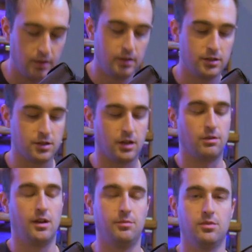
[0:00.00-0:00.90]
It's got a
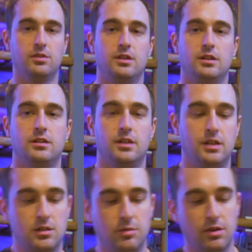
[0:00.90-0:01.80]
wrapper in there that
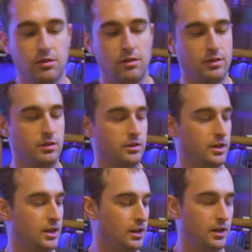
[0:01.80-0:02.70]
needs to be refilled.
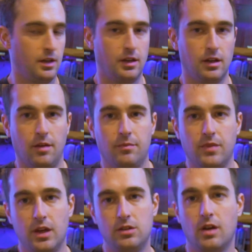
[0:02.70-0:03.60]

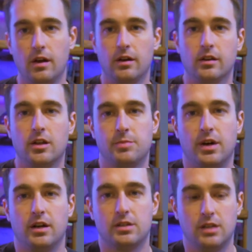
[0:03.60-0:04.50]
I do carry a
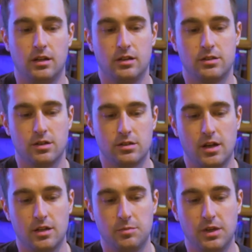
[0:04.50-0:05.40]
lunchbox now, so it's
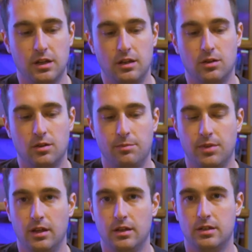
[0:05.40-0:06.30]
not as big a deal,
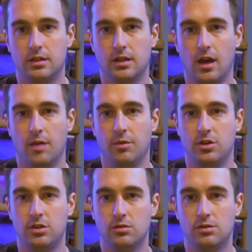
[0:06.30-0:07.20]
but I am a
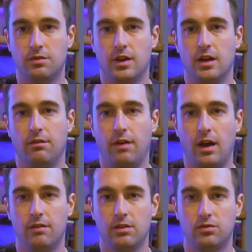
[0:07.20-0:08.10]
huge fan of
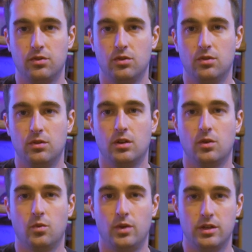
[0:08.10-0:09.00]
having food
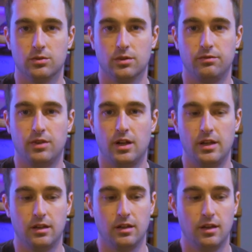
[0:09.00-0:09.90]
when you are flying.